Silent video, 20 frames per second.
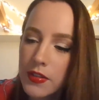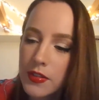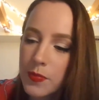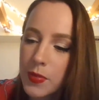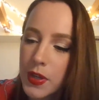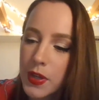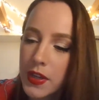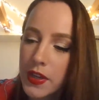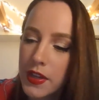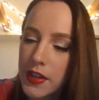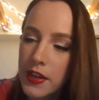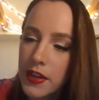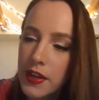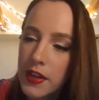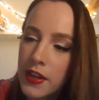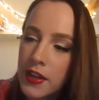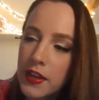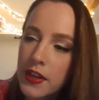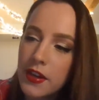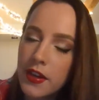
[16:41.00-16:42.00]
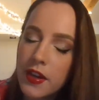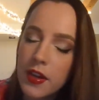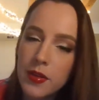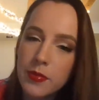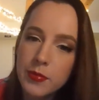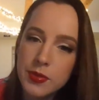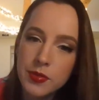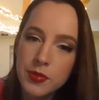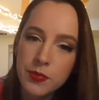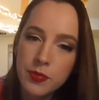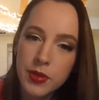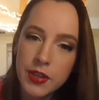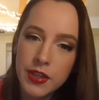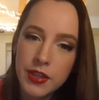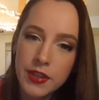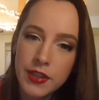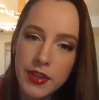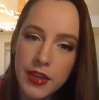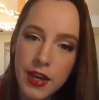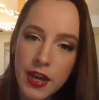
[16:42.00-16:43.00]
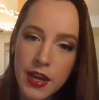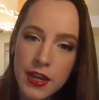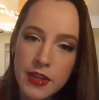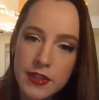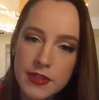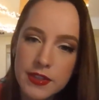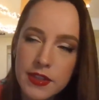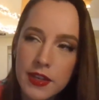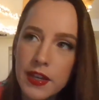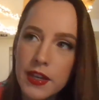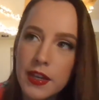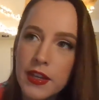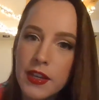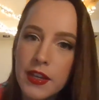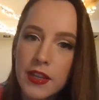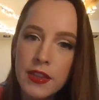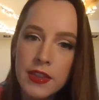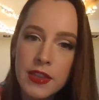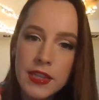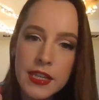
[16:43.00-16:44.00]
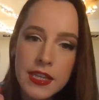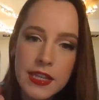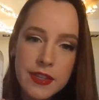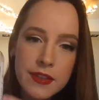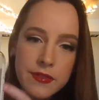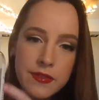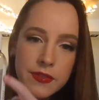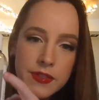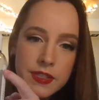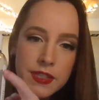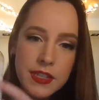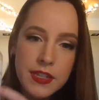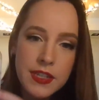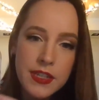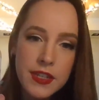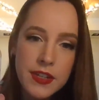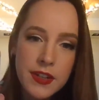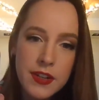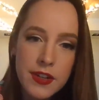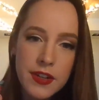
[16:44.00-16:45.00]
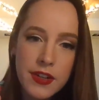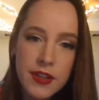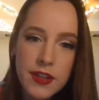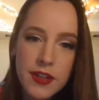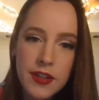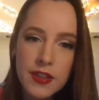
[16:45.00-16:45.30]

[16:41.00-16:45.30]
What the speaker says: But it has like leaves in here